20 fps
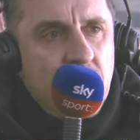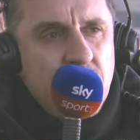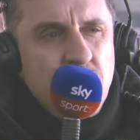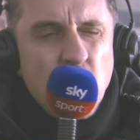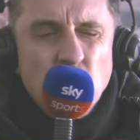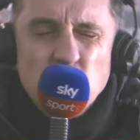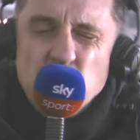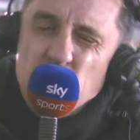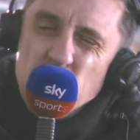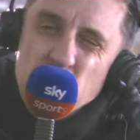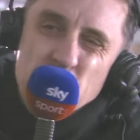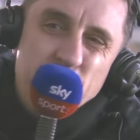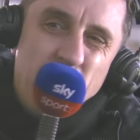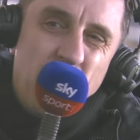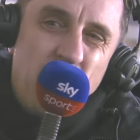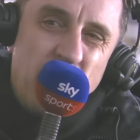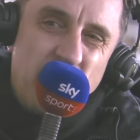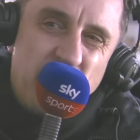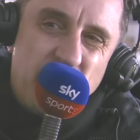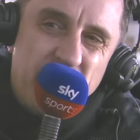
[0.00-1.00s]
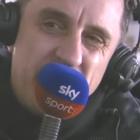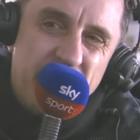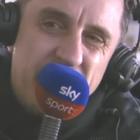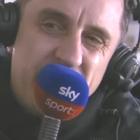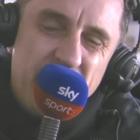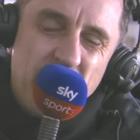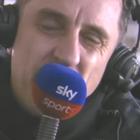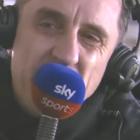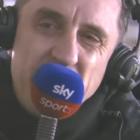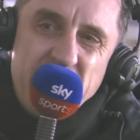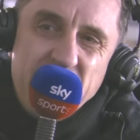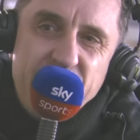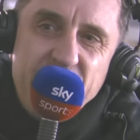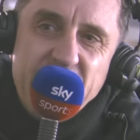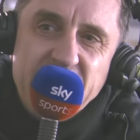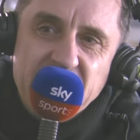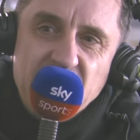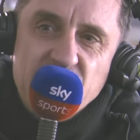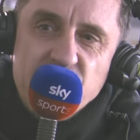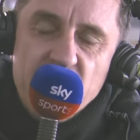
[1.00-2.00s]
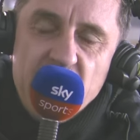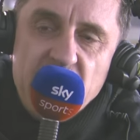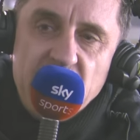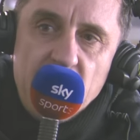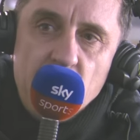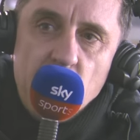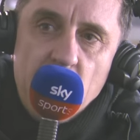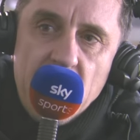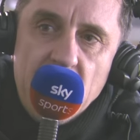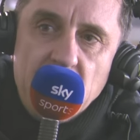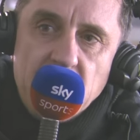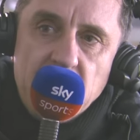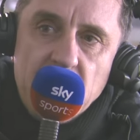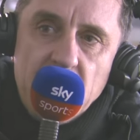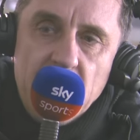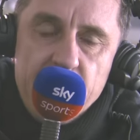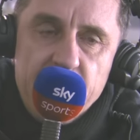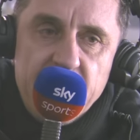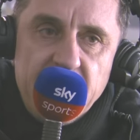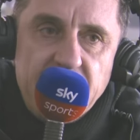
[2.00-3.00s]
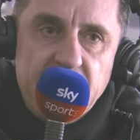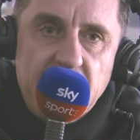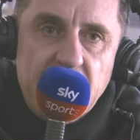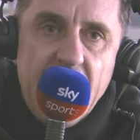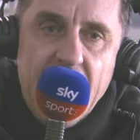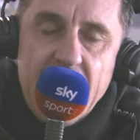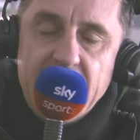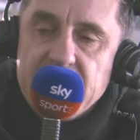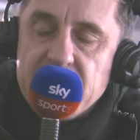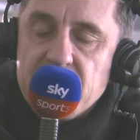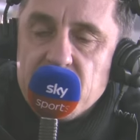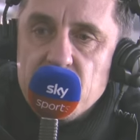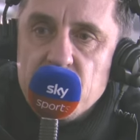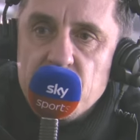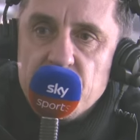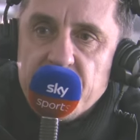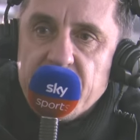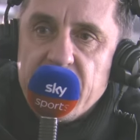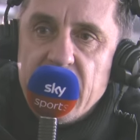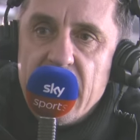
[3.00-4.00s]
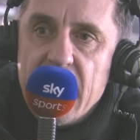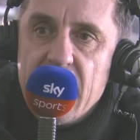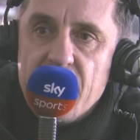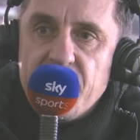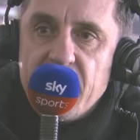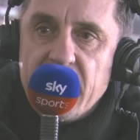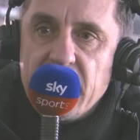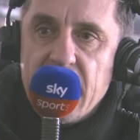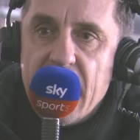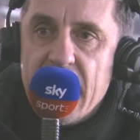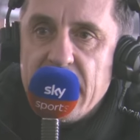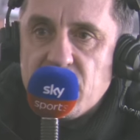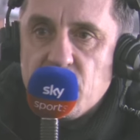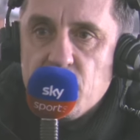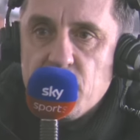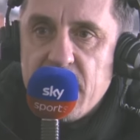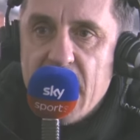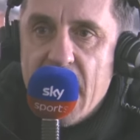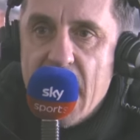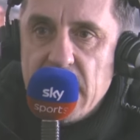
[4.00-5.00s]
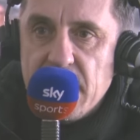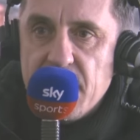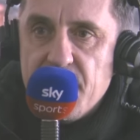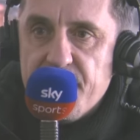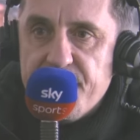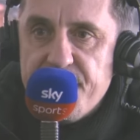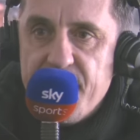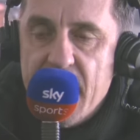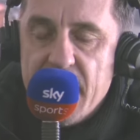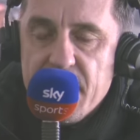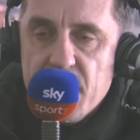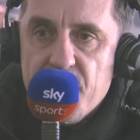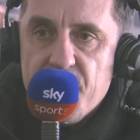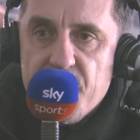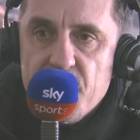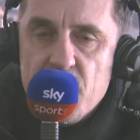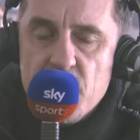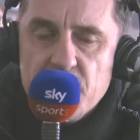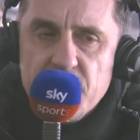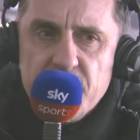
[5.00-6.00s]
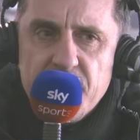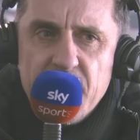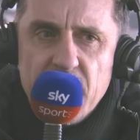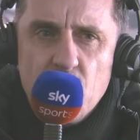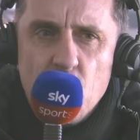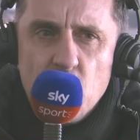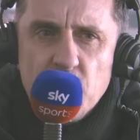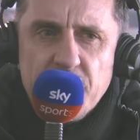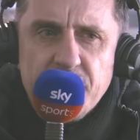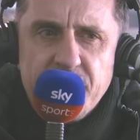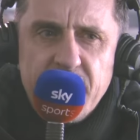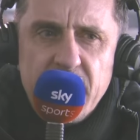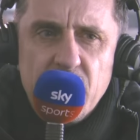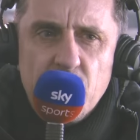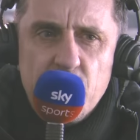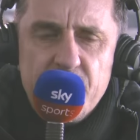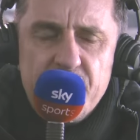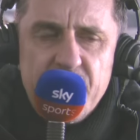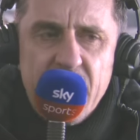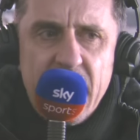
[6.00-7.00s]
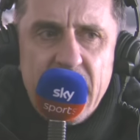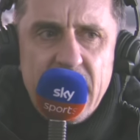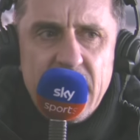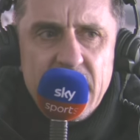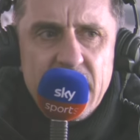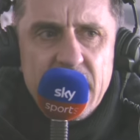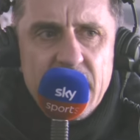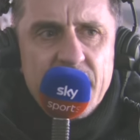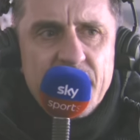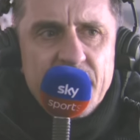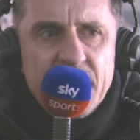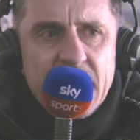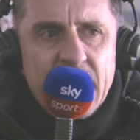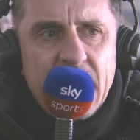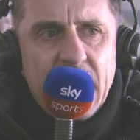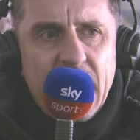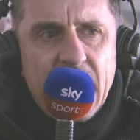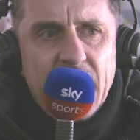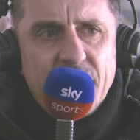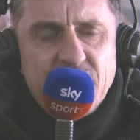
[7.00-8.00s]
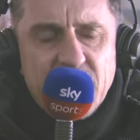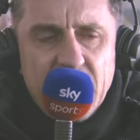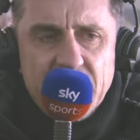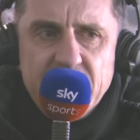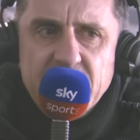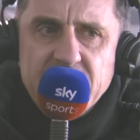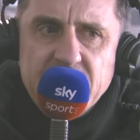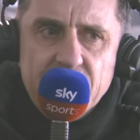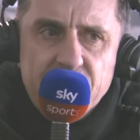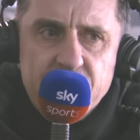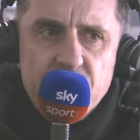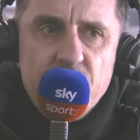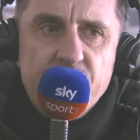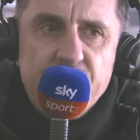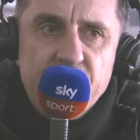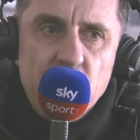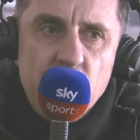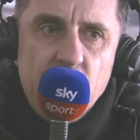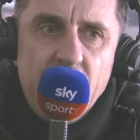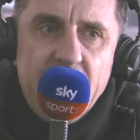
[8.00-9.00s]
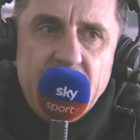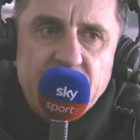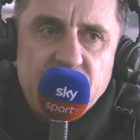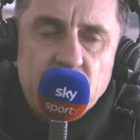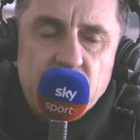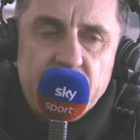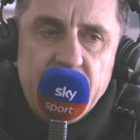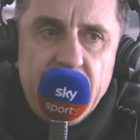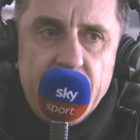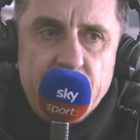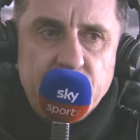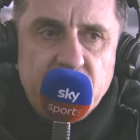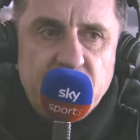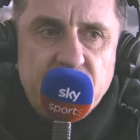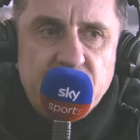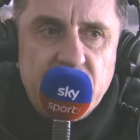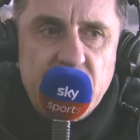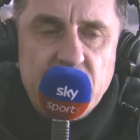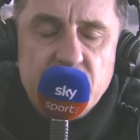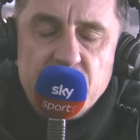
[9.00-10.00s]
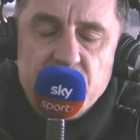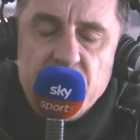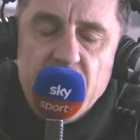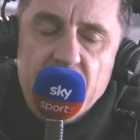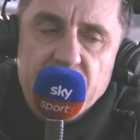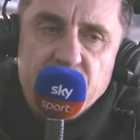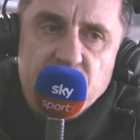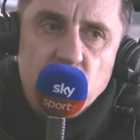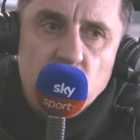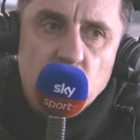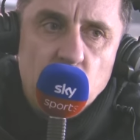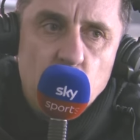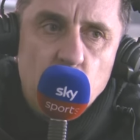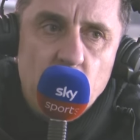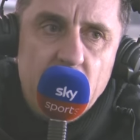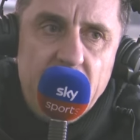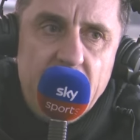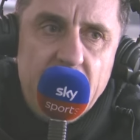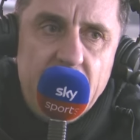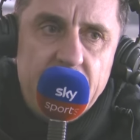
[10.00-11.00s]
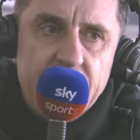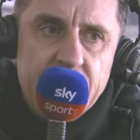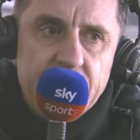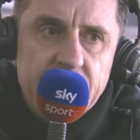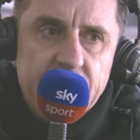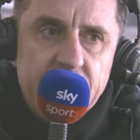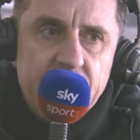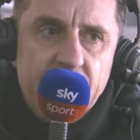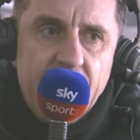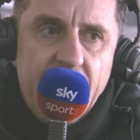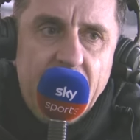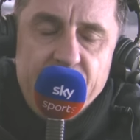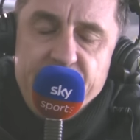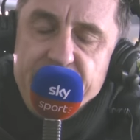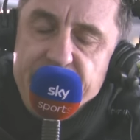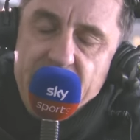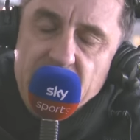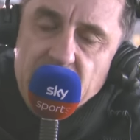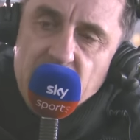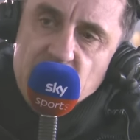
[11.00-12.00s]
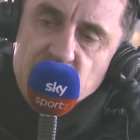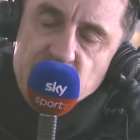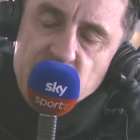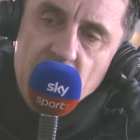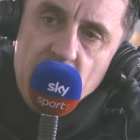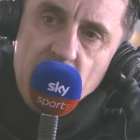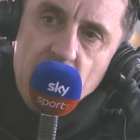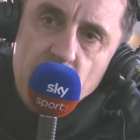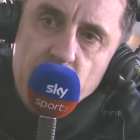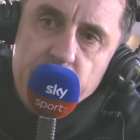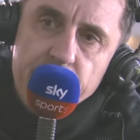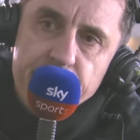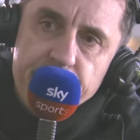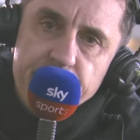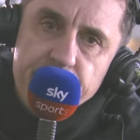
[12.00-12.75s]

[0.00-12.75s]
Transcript: Not too much. You know, they defended really well. I mean, they lacked Ødegaard. They lacked some guile in the final third, and they'll want to deal with that. I've said this after a few Arsenal games this season that I've done where I felt as though